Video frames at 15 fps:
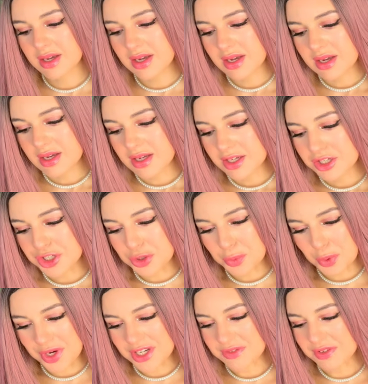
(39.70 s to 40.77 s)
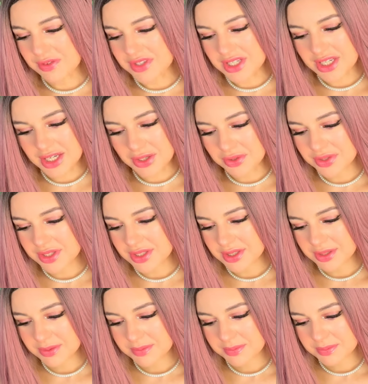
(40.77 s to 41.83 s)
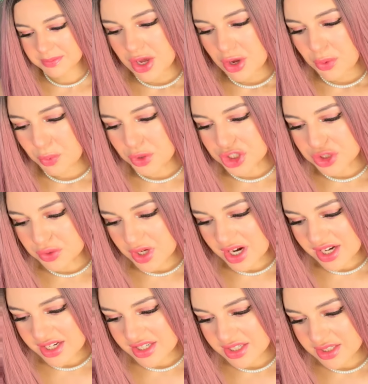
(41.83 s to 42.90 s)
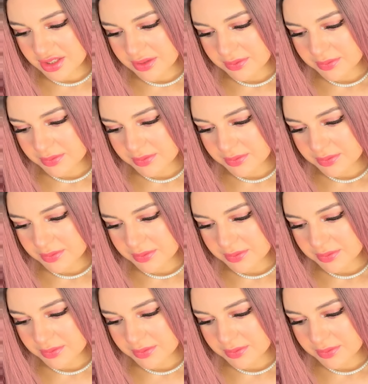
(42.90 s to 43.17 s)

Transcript: could you? You wanted 50 kills? Ugh. Well, you got it.